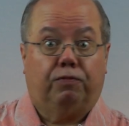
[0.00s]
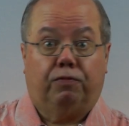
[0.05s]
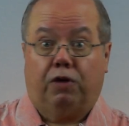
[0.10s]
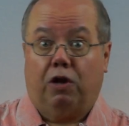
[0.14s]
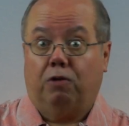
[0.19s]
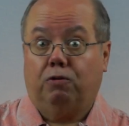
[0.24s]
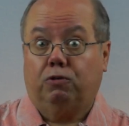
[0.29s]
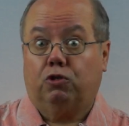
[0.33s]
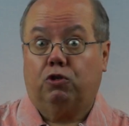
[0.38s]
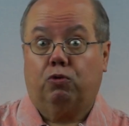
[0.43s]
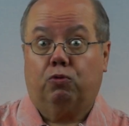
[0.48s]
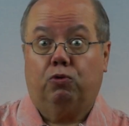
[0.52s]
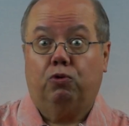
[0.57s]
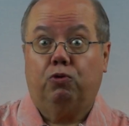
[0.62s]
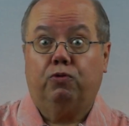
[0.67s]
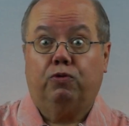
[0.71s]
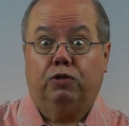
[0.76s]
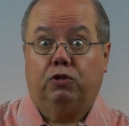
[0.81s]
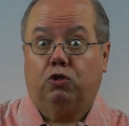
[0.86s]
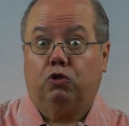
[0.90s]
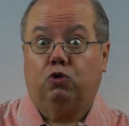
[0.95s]
goes
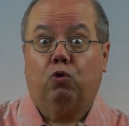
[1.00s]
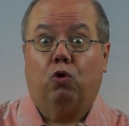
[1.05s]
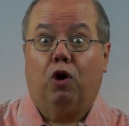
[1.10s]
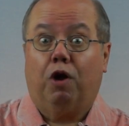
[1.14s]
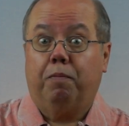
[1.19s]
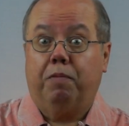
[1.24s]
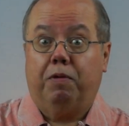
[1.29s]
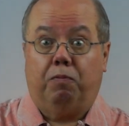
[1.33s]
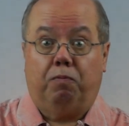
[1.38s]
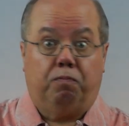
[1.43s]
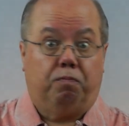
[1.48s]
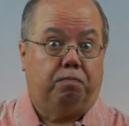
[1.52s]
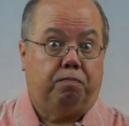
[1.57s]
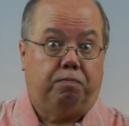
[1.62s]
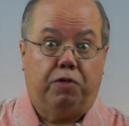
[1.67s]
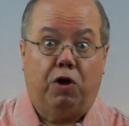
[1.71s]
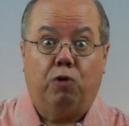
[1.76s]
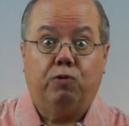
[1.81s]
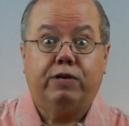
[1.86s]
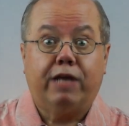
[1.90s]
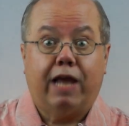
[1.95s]
through the storm and
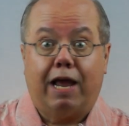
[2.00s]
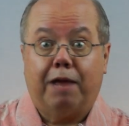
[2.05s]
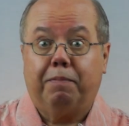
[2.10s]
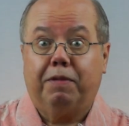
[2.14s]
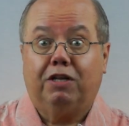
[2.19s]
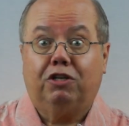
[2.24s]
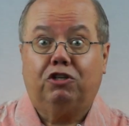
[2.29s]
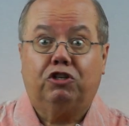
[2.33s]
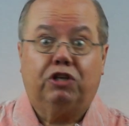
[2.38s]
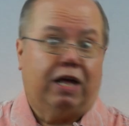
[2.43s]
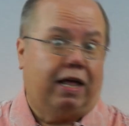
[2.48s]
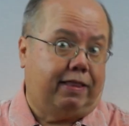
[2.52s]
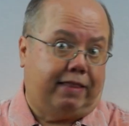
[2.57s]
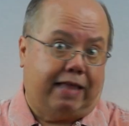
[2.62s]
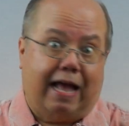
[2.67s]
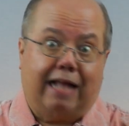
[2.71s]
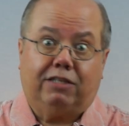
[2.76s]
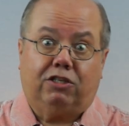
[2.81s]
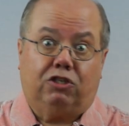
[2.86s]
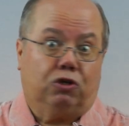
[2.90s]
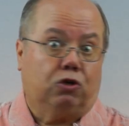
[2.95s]
no damage,
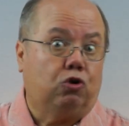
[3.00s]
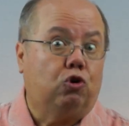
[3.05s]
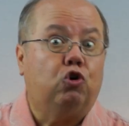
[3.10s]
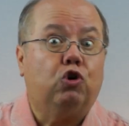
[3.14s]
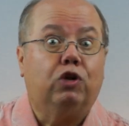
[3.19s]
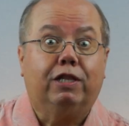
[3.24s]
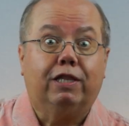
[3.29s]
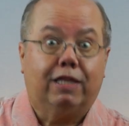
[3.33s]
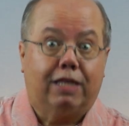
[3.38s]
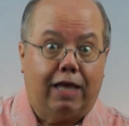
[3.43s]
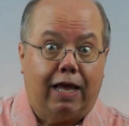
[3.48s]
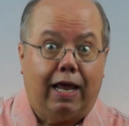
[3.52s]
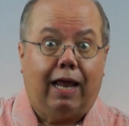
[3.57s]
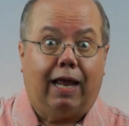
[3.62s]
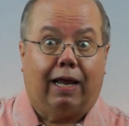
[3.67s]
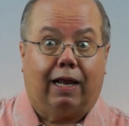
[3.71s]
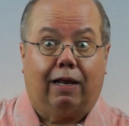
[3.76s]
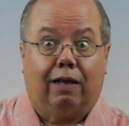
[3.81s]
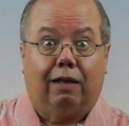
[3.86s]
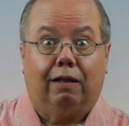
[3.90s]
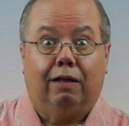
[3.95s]
that's a good
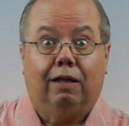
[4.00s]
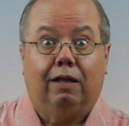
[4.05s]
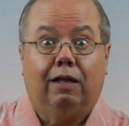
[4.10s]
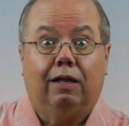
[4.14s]
thing.